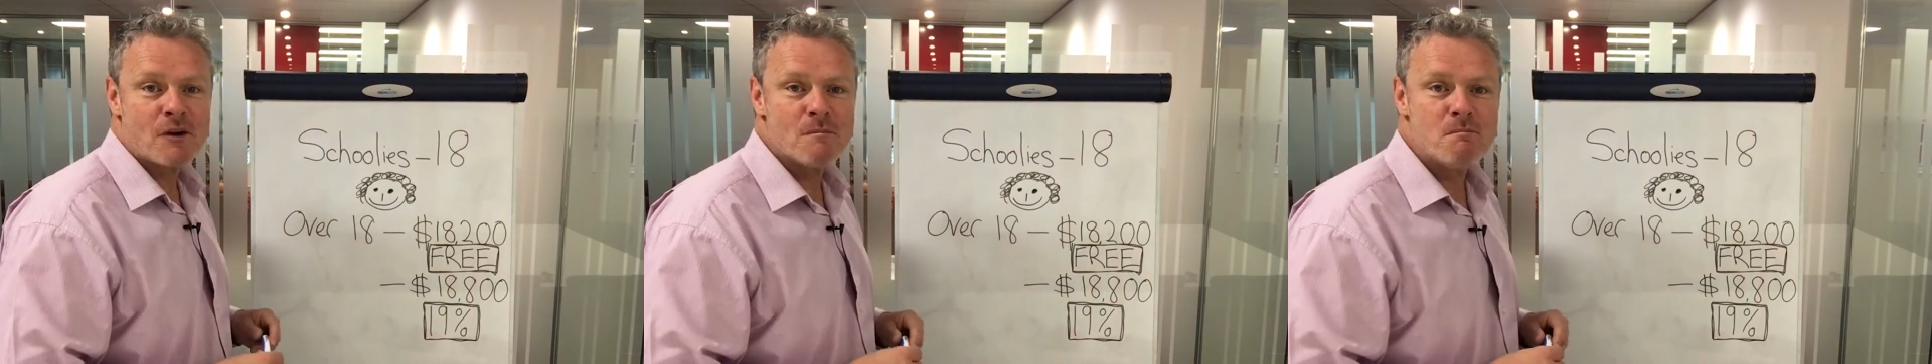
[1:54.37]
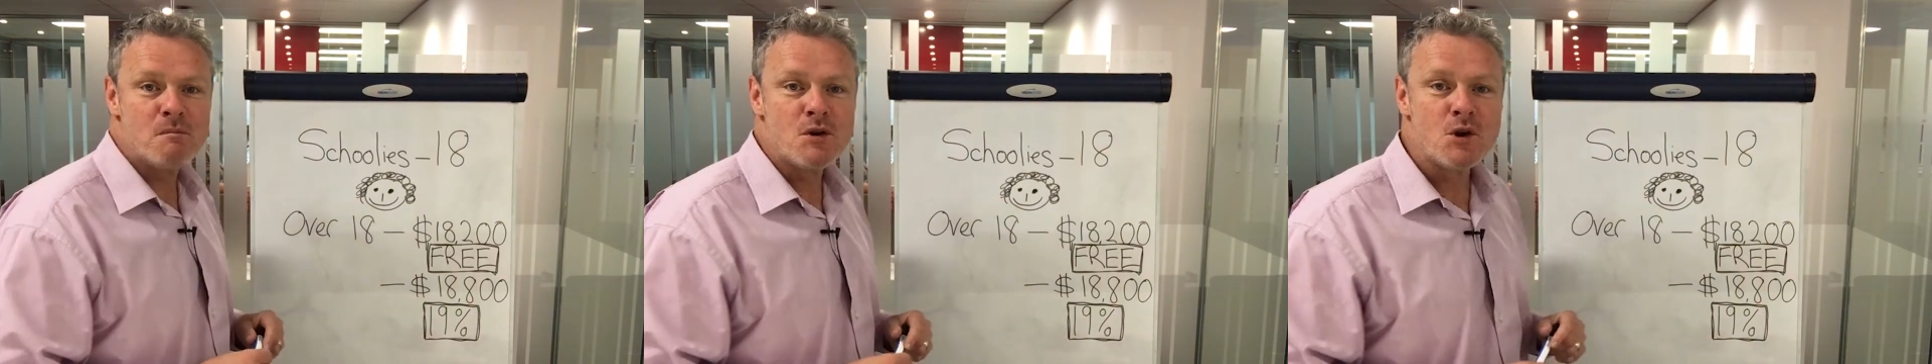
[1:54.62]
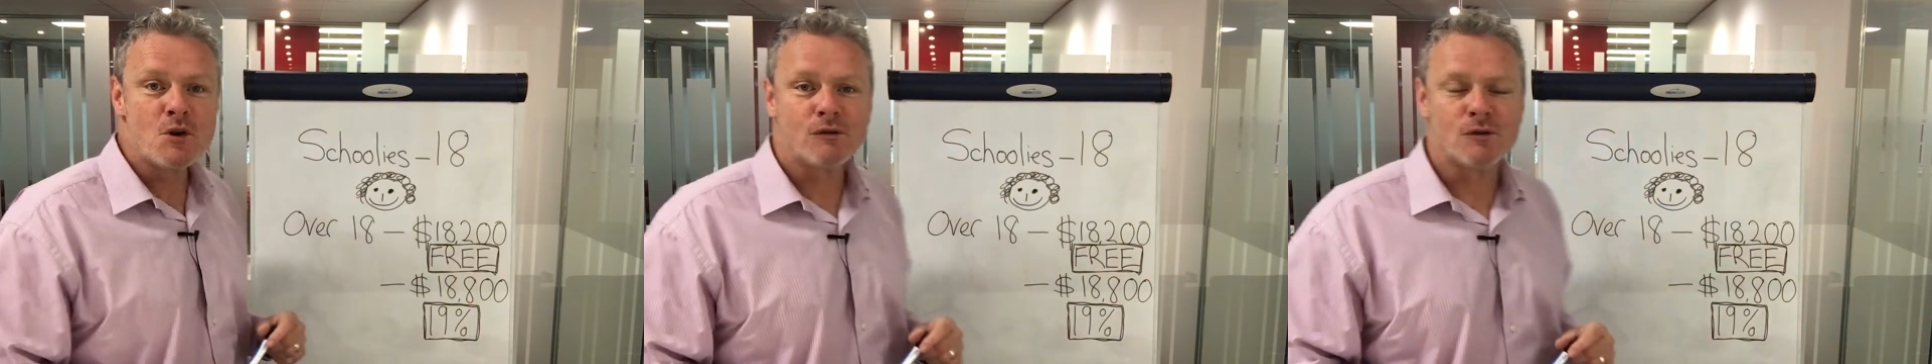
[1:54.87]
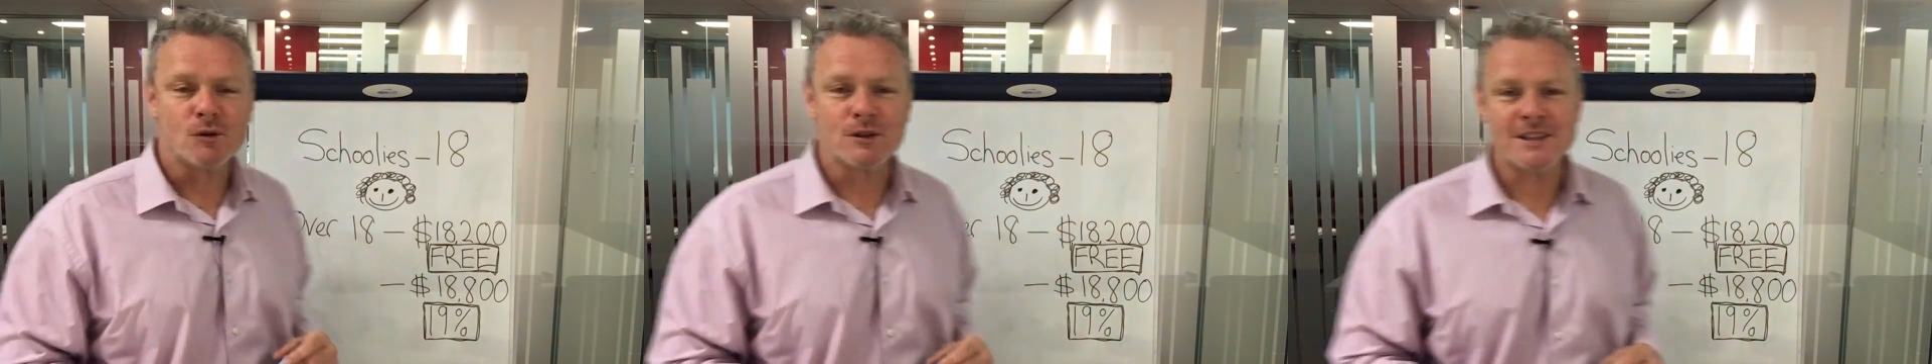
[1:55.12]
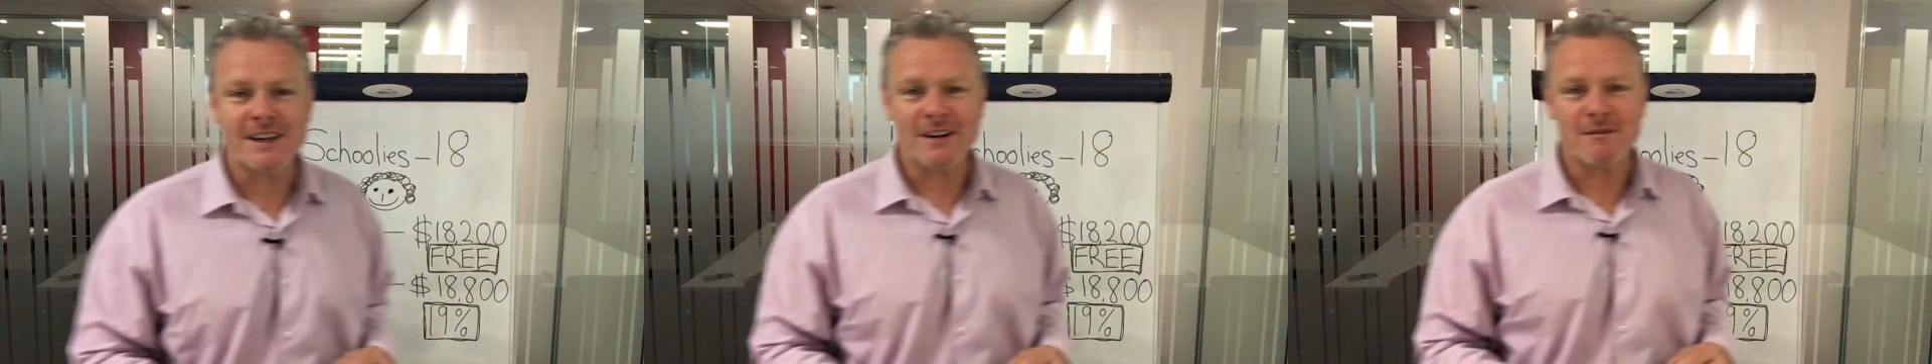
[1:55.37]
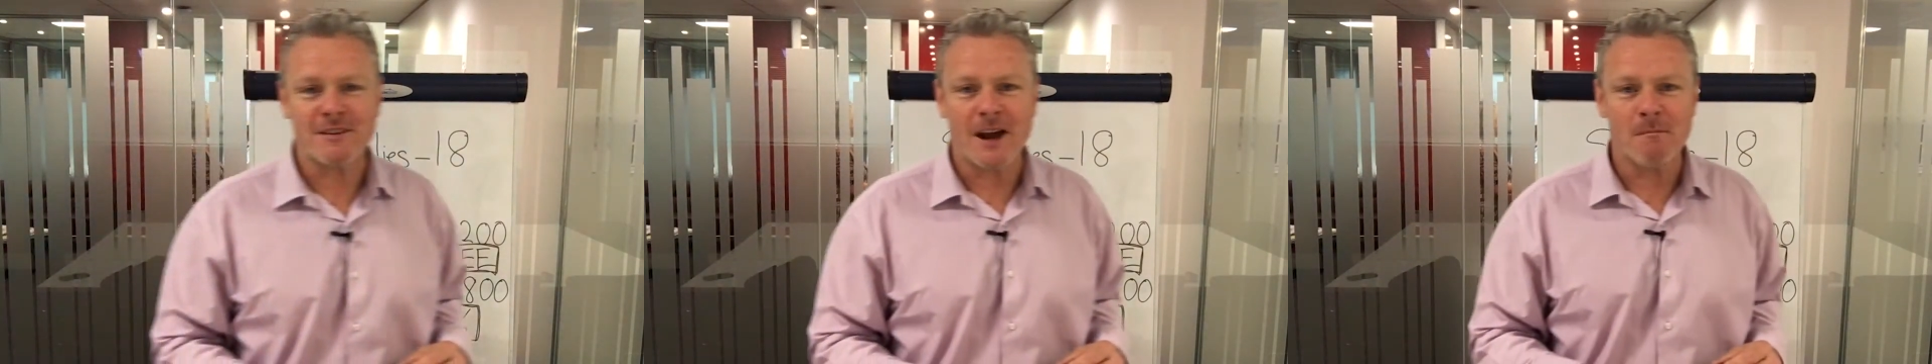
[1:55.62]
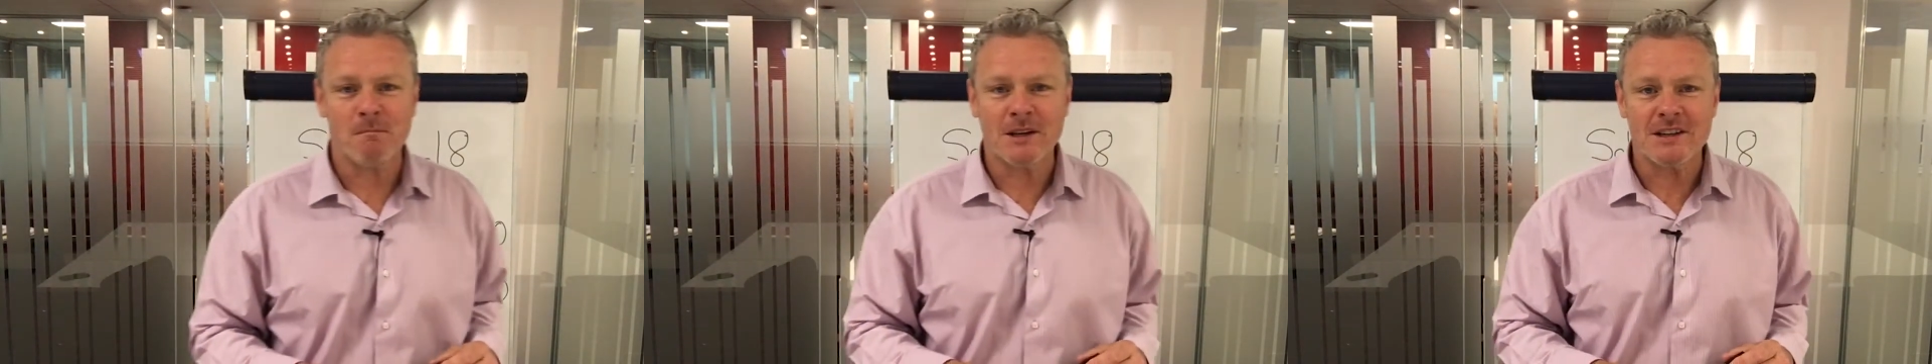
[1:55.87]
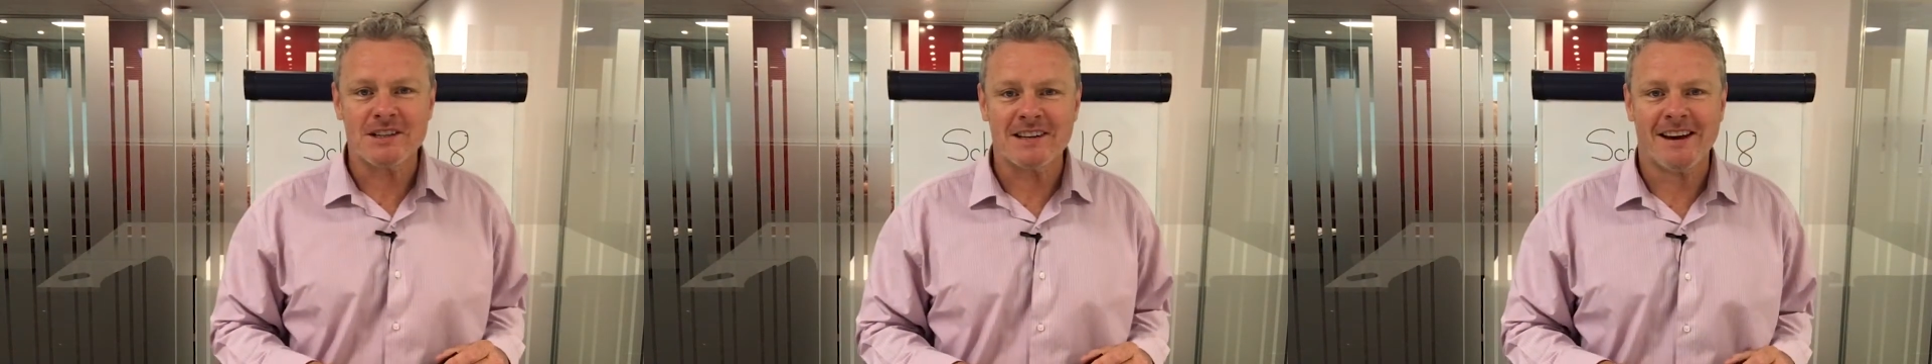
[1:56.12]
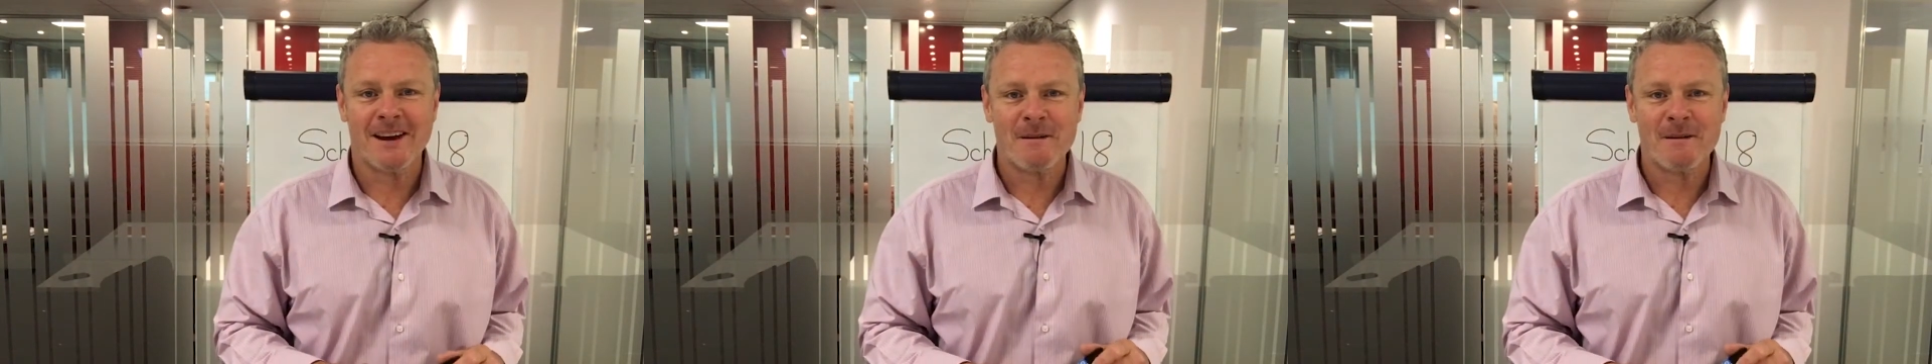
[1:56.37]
beautiful set of numbers.